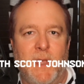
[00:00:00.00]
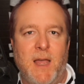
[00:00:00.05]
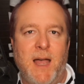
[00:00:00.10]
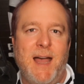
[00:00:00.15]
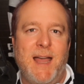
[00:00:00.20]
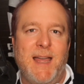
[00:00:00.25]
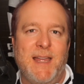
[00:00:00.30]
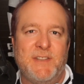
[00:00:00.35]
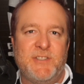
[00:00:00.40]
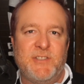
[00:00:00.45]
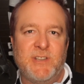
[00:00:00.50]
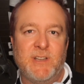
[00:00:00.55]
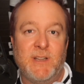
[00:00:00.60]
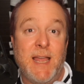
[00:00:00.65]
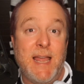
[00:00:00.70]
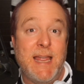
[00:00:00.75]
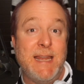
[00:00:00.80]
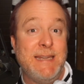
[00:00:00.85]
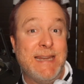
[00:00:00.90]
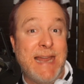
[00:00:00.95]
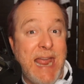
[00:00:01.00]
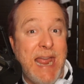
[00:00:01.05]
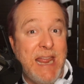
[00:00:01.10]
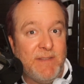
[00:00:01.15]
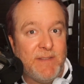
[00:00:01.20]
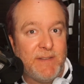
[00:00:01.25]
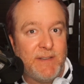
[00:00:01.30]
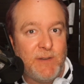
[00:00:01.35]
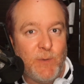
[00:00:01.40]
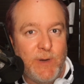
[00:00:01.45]
Hi, it's July
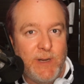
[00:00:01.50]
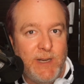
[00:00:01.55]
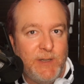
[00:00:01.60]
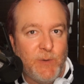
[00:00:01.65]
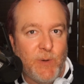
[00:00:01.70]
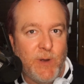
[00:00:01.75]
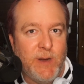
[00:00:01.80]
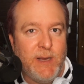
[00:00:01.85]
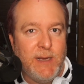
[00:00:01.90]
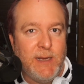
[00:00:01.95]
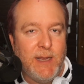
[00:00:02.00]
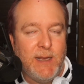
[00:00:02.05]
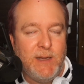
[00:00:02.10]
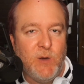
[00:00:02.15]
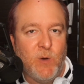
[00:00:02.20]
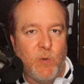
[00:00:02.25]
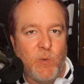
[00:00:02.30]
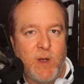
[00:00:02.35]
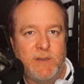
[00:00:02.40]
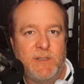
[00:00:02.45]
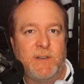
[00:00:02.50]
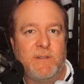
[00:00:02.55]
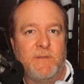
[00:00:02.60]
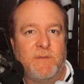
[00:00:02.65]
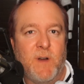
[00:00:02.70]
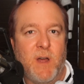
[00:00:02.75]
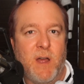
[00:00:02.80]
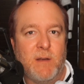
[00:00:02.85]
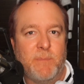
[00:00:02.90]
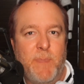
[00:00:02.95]
9th, 2020, and you're watching
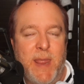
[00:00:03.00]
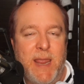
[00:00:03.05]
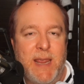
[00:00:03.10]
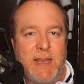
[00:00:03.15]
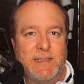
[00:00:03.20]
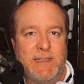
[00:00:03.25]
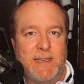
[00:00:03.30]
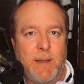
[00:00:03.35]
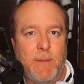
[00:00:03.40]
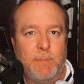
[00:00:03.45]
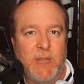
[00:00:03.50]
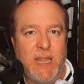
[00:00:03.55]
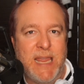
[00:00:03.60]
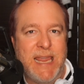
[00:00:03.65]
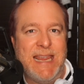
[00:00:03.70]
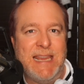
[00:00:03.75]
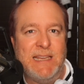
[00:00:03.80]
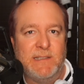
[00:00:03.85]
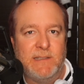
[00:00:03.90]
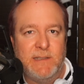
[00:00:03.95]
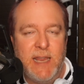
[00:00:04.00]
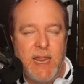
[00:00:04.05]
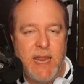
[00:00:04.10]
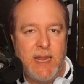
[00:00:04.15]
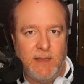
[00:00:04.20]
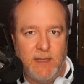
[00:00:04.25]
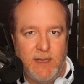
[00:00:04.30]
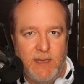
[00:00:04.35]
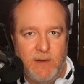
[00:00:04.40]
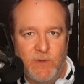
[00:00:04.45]
Frogpants Plays
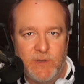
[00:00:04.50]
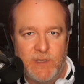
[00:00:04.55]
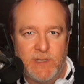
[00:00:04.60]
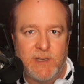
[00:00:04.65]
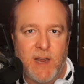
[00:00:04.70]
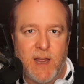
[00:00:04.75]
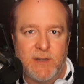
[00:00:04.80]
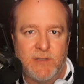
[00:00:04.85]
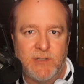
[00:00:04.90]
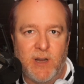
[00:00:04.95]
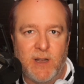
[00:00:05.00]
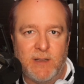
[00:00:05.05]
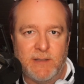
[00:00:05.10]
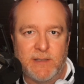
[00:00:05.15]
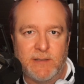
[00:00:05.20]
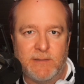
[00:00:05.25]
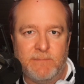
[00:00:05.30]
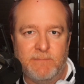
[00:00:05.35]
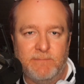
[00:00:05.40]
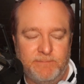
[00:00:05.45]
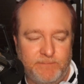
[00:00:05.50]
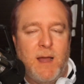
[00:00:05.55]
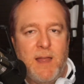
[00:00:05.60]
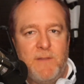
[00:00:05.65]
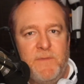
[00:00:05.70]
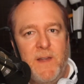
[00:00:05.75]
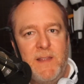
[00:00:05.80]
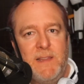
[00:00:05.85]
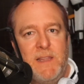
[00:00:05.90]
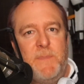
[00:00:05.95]
Daily with Scott Johnson. I
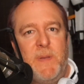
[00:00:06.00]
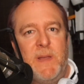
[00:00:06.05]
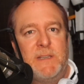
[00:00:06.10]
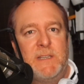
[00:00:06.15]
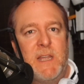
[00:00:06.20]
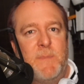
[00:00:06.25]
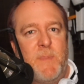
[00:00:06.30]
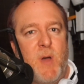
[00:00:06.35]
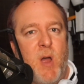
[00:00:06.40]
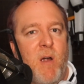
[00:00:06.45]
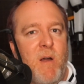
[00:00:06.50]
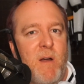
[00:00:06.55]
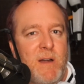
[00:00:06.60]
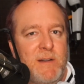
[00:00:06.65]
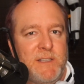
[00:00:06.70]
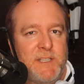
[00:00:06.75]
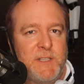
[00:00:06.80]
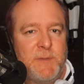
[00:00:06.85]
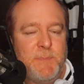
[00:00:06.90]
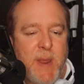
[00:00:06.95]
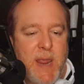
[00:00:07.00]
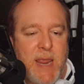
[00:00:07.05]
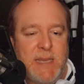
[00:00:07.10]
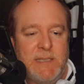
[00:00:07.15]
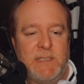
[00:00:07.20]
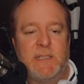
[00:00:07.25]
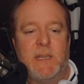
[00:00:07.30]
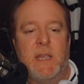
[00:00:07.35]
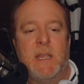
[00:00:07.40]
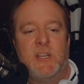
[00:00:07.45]
finally picked up Hard
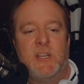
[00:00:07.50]
Space